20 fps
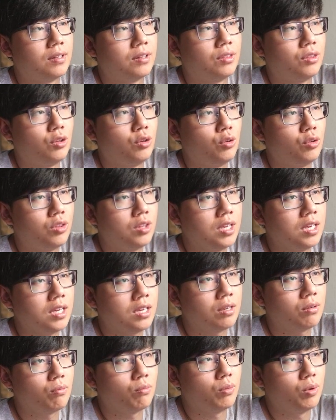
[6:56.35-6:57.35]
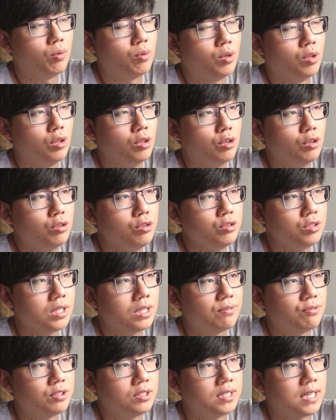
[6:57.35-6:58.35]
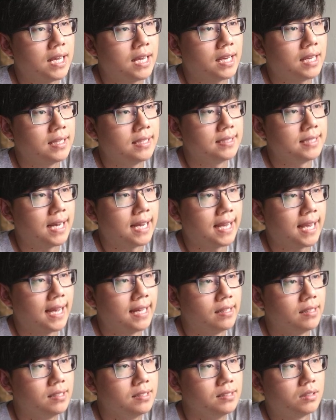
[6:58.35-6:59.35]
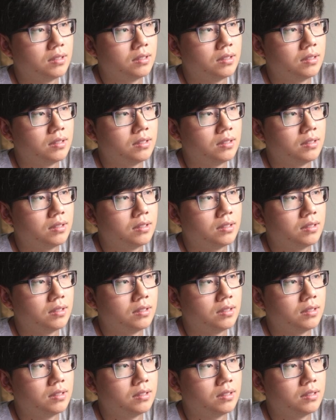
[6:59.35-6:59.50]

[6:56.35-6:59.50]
Do you think we will lose if we take in a Diana?